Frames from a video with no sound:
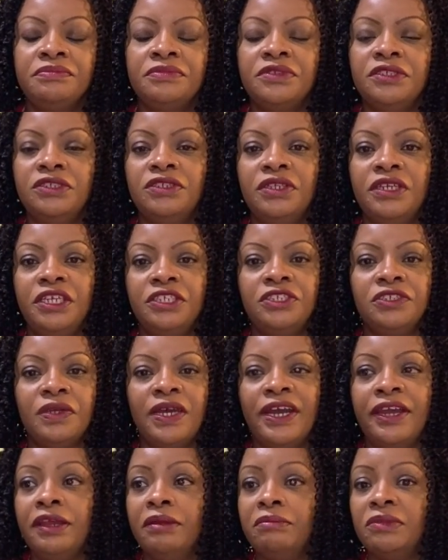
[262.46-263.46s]
You need to
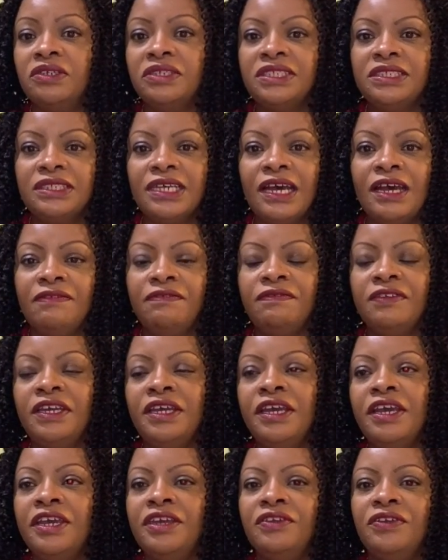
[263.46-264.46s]
hire more staff,
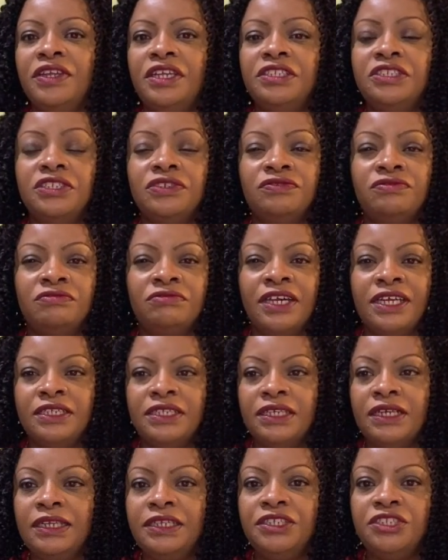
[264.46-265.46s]
you need to
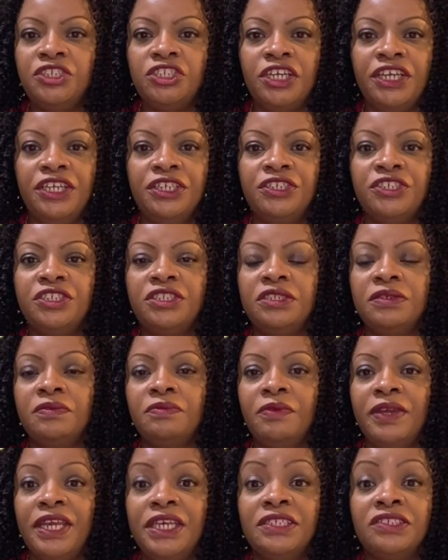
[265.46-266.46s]
radically change the
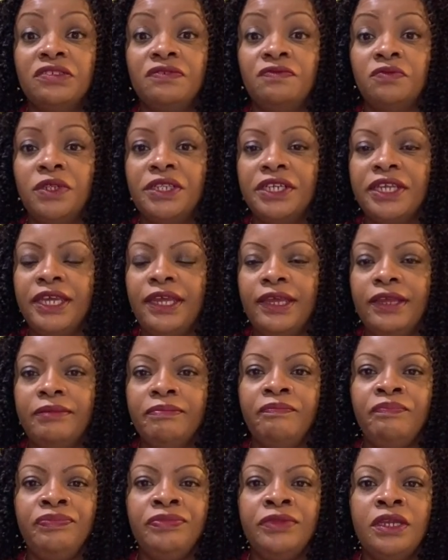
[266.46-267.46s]
ways of working,
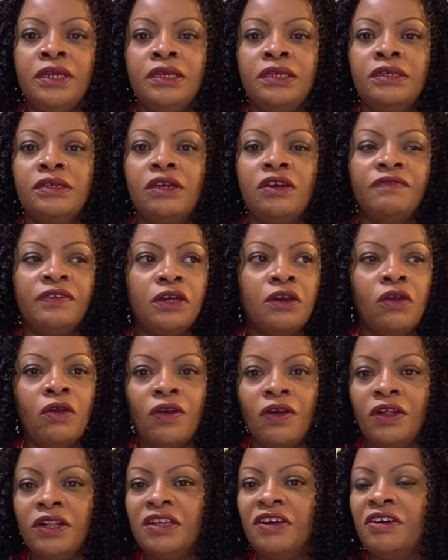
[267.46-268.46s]

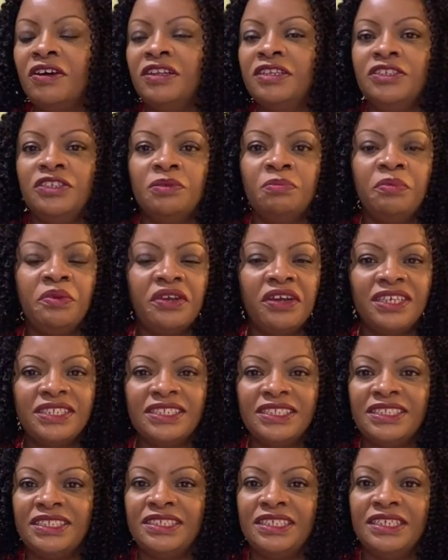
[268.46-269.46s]
overhaul all your
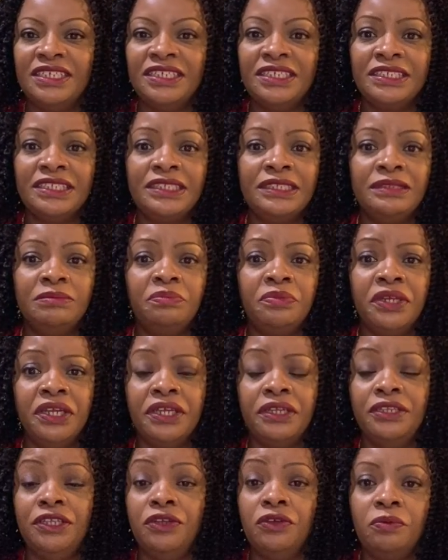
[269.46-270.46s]
processes,
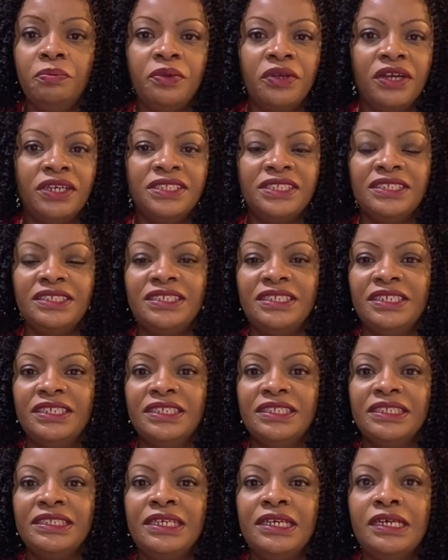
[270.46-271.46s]
bring new
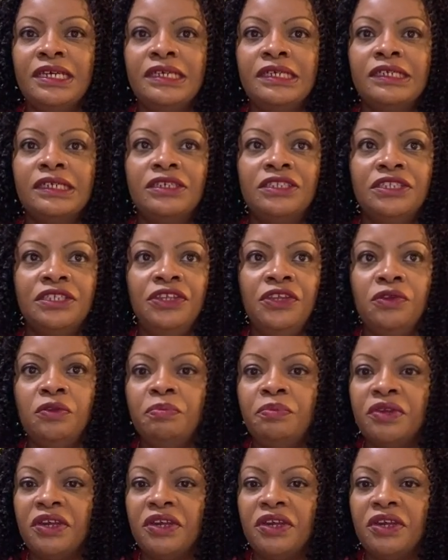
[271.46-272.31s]
processes or new